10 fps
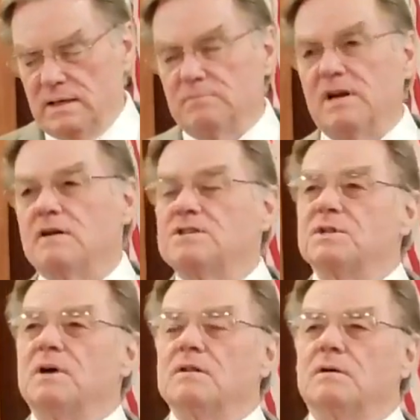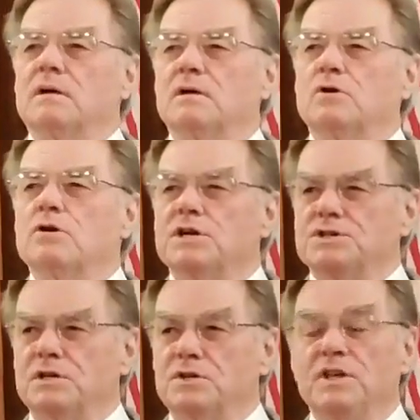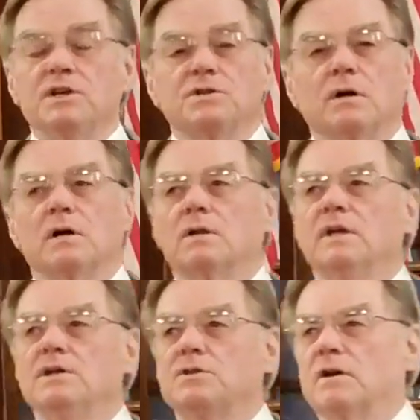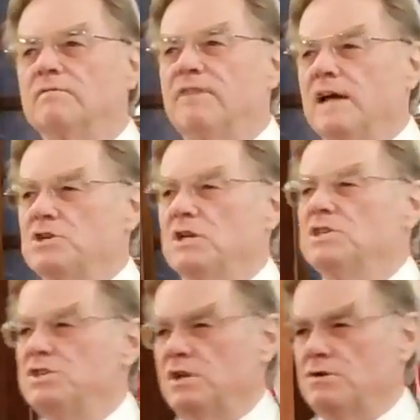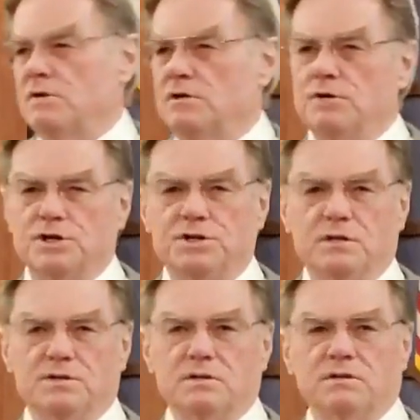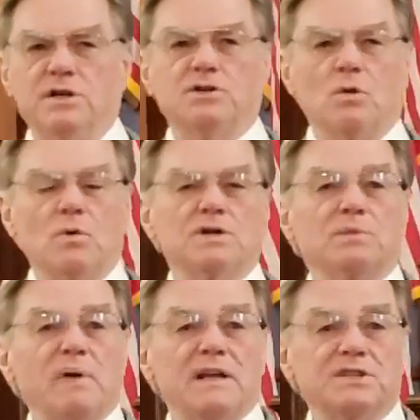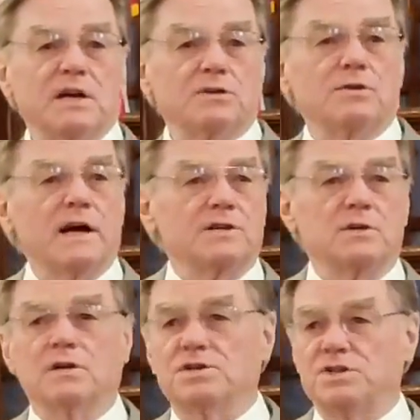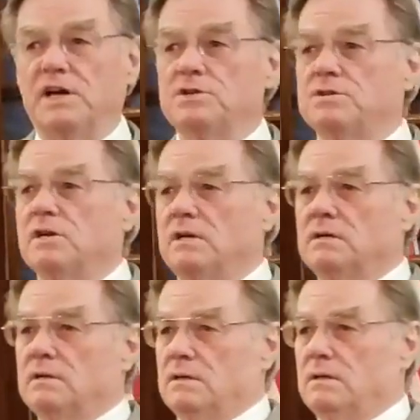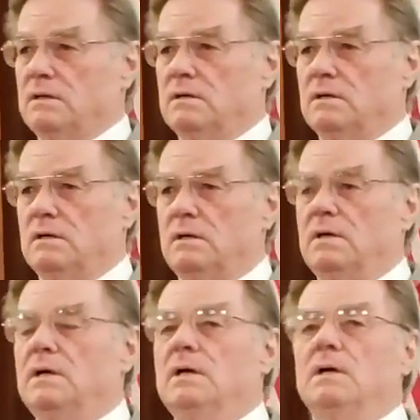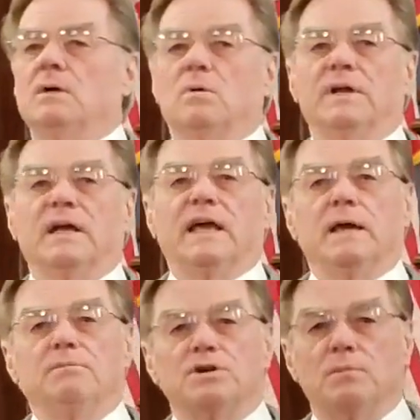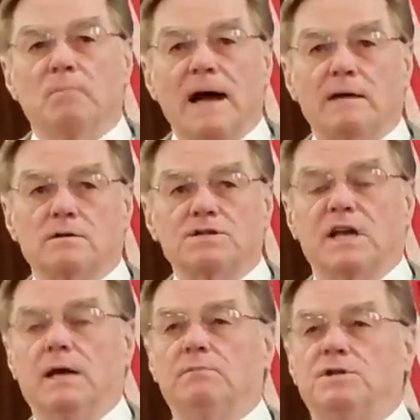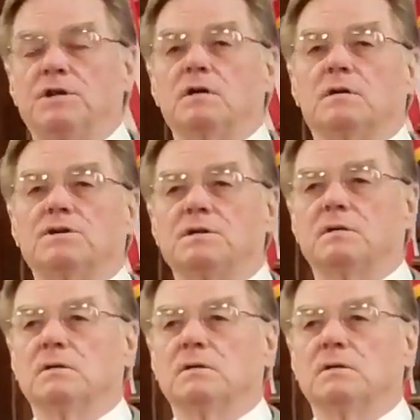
but here's some other Christian. These are these are evangelistic tr- Christian. These are the ones that passed out tracts on Exchange Street. When they came to bikers came to church,